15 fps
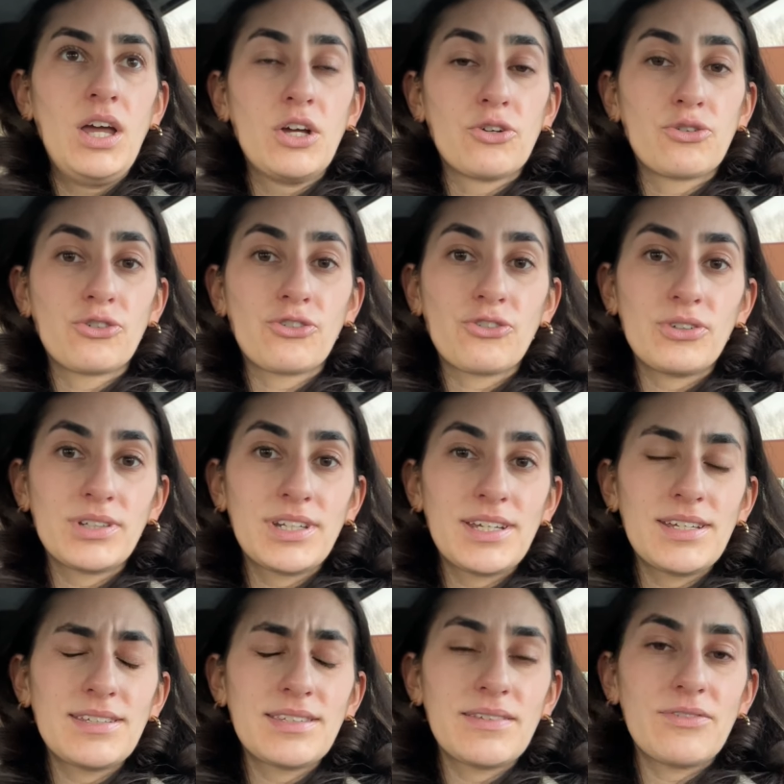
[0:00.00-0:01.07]
crucial it
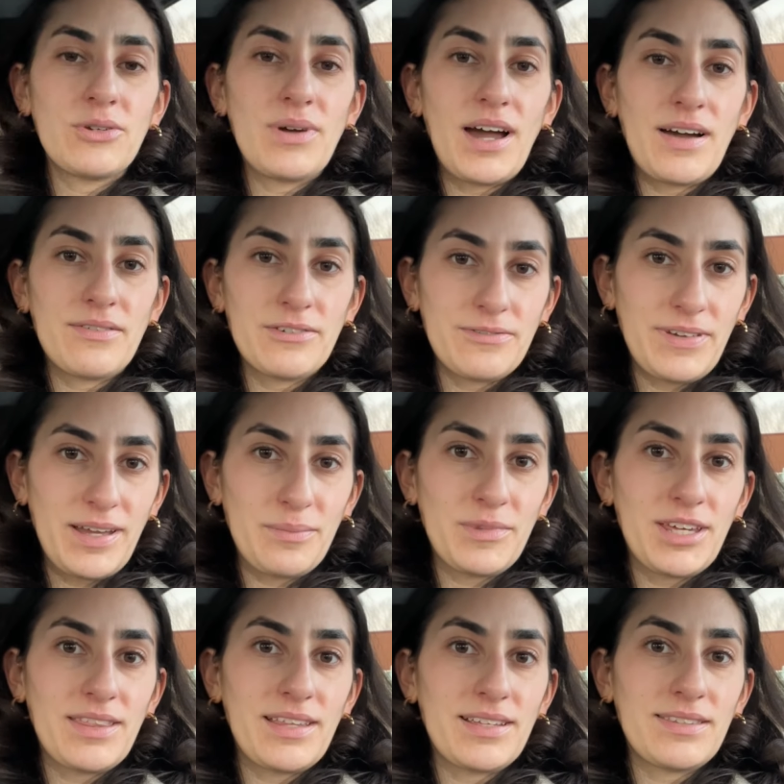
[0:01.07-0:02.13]
is if you have a
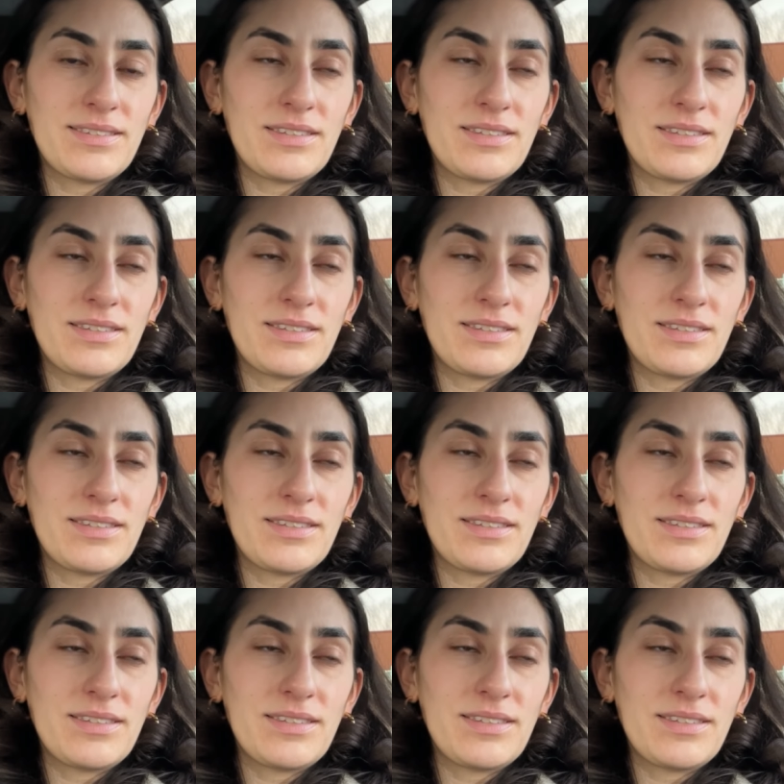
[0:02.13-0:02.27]
family that's